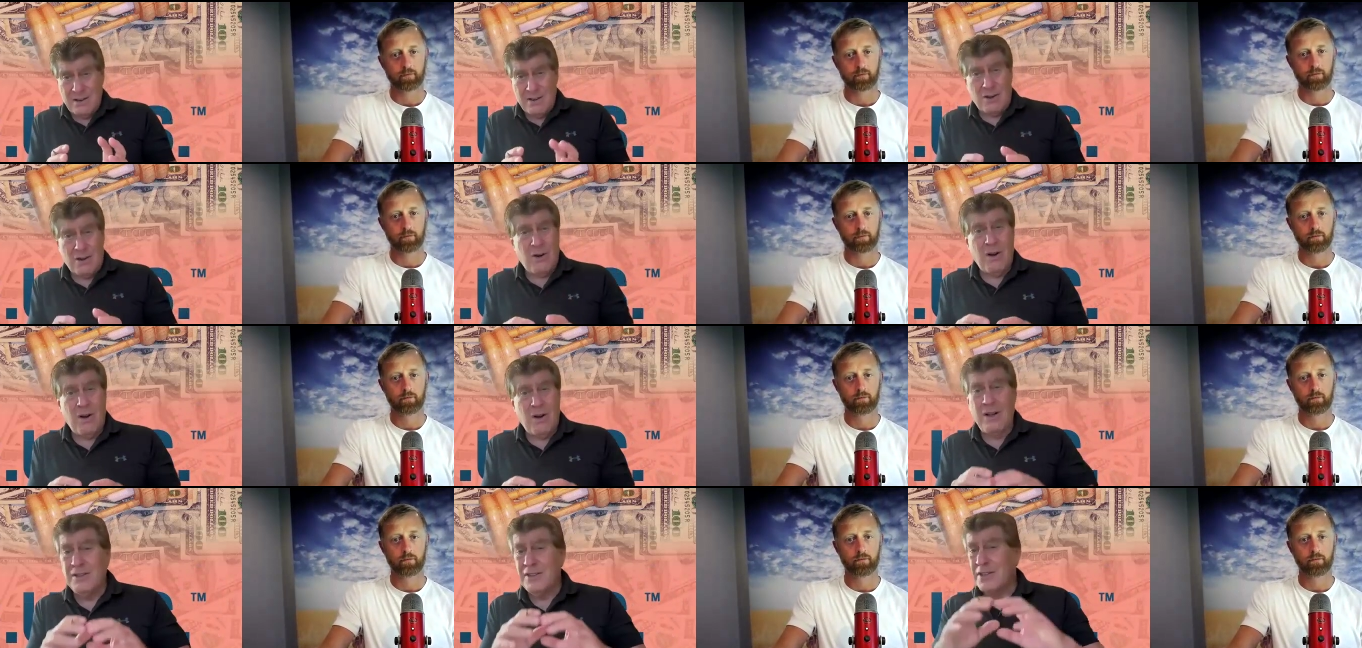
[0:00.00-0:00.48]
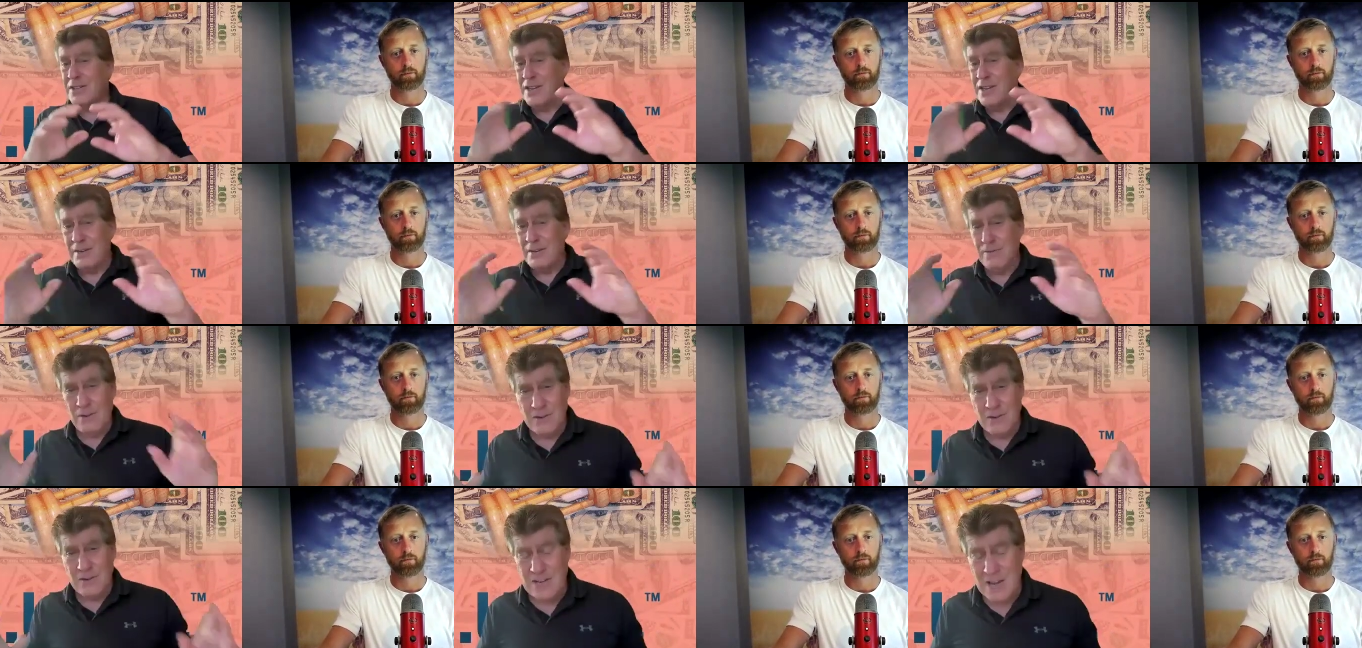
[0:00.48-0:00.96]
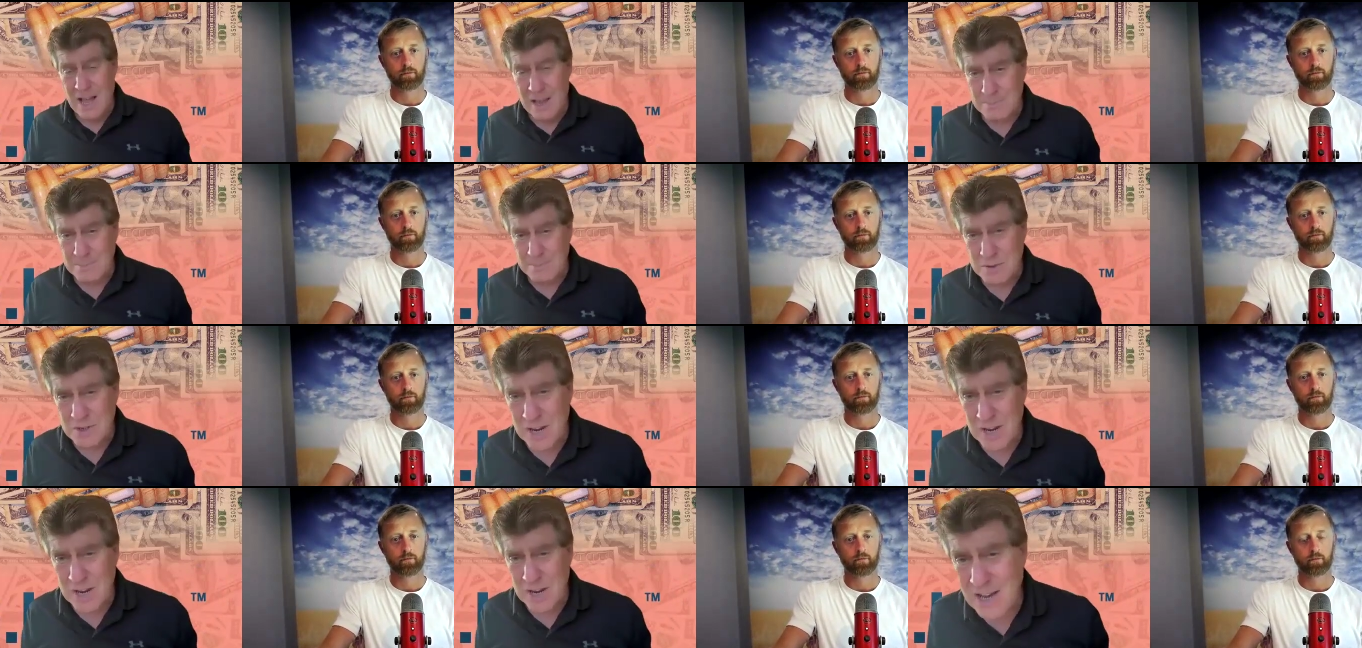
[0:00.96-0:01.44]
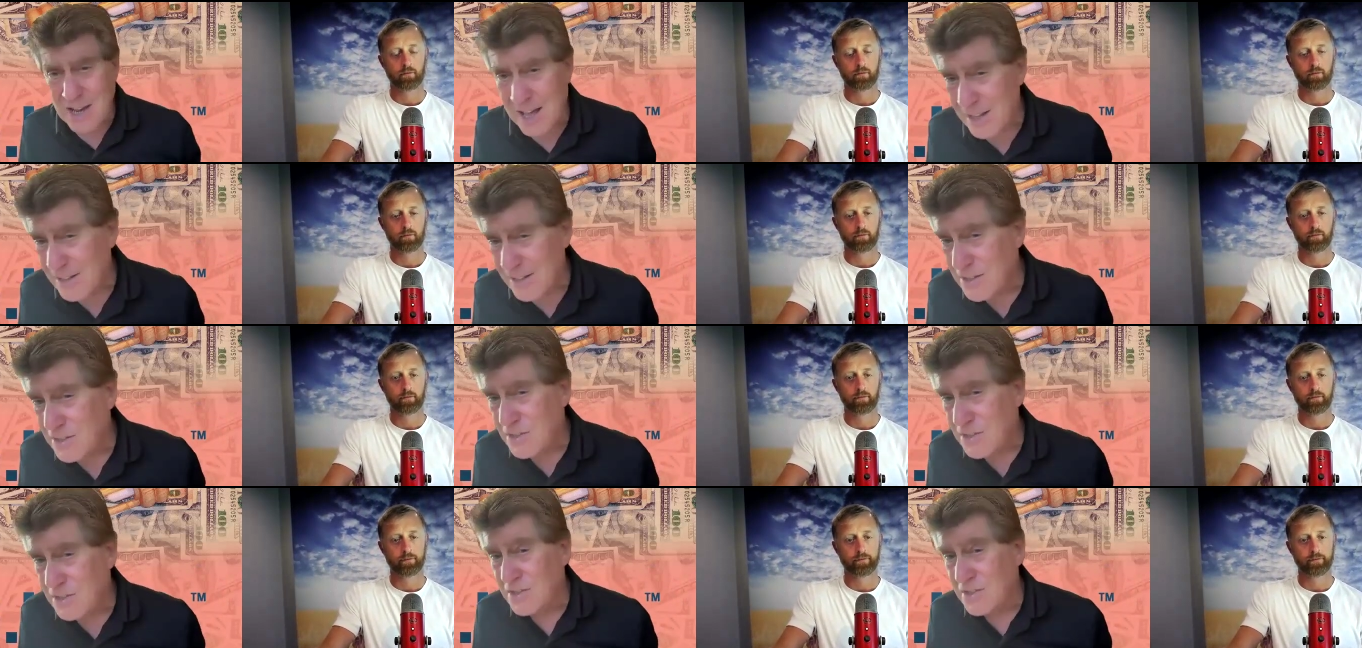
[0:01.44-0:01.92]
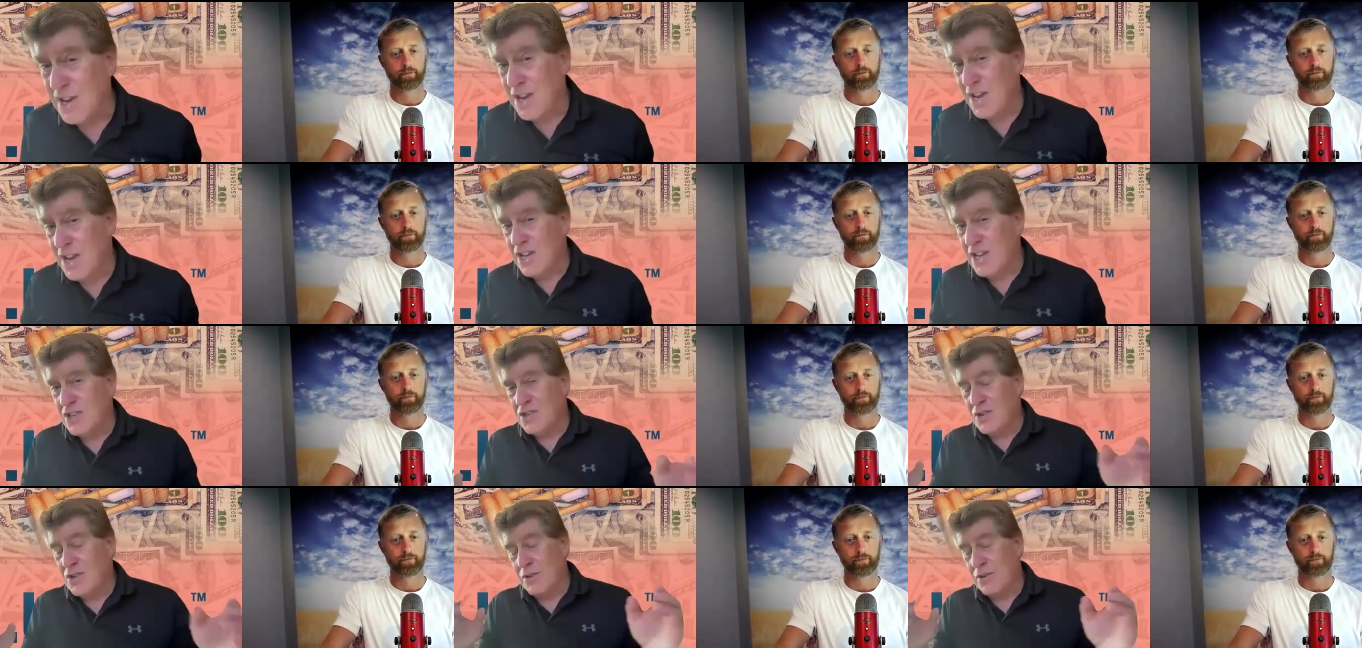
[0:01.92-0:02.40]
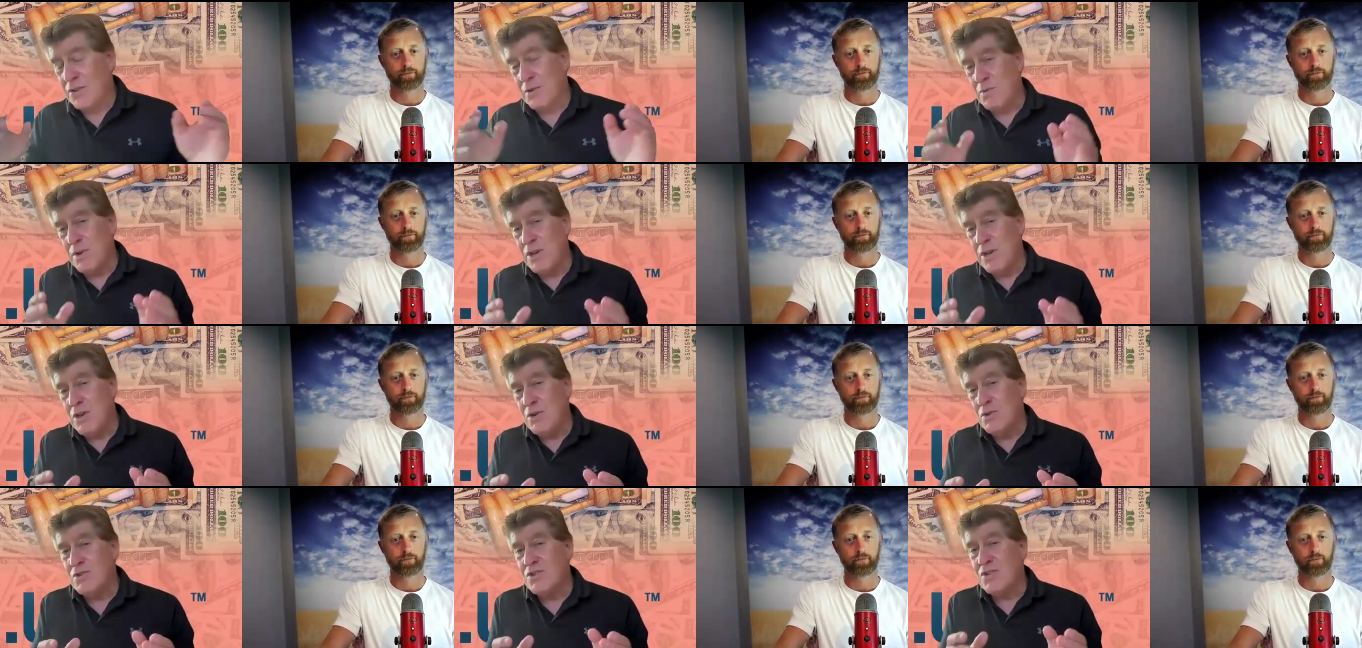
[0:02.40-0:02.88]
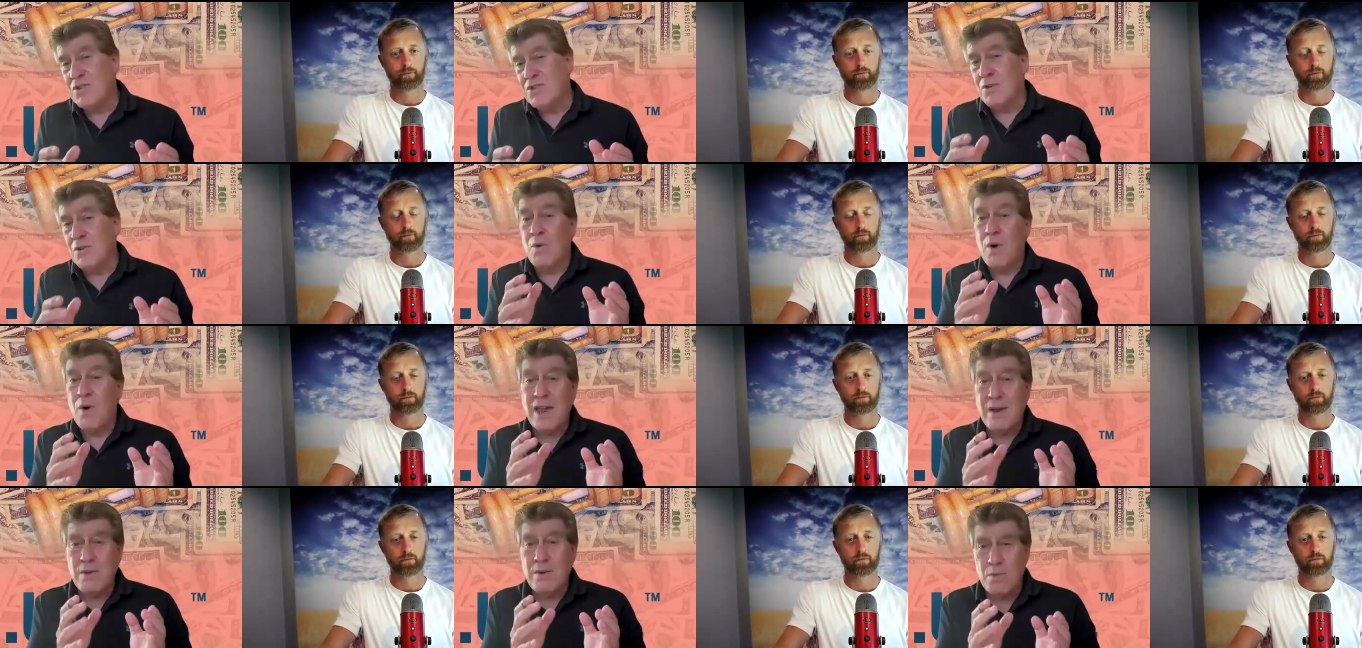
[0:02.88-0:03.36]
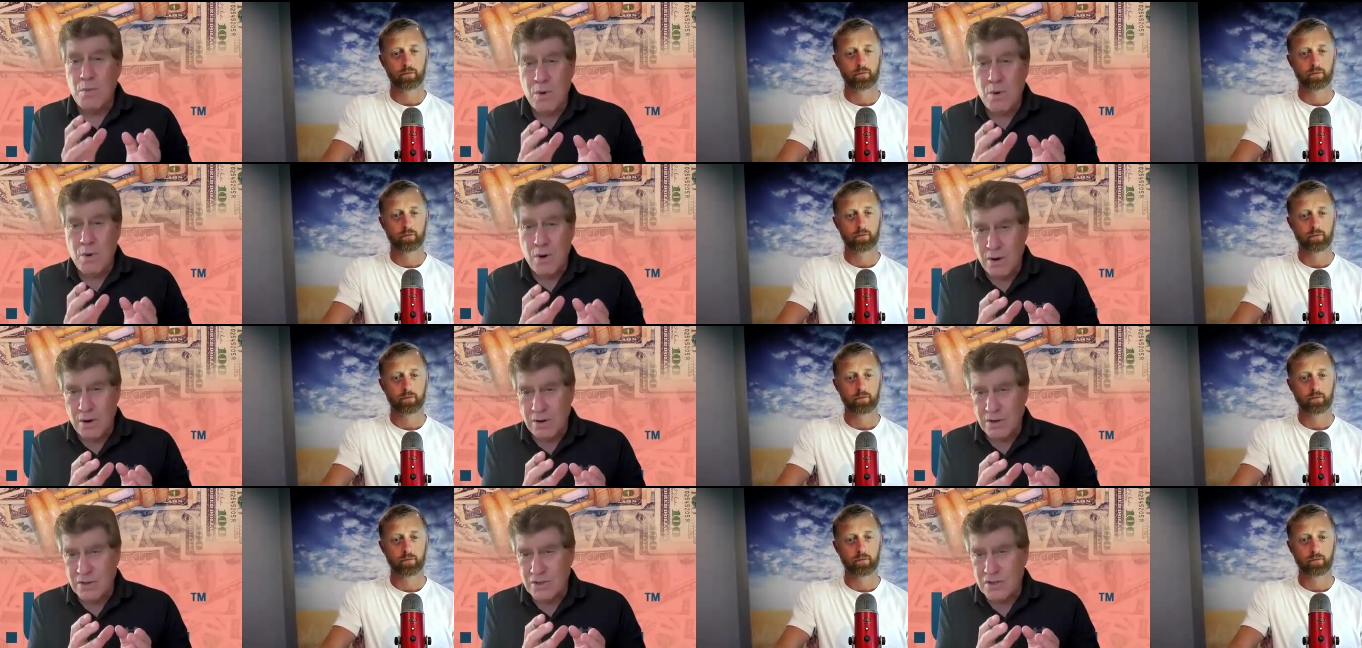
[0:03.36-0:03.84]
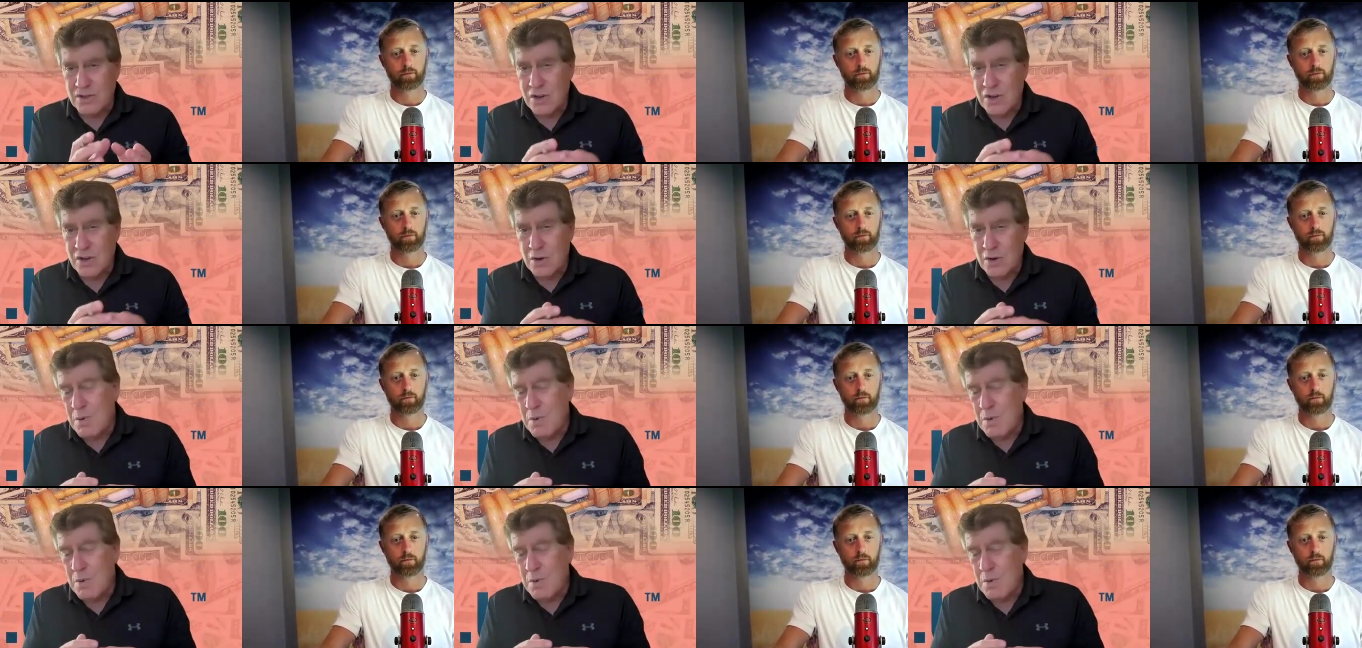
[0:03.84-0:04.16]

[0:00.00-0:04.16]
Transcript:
Speaker 1: all the different top psychologists, so that we use the right words.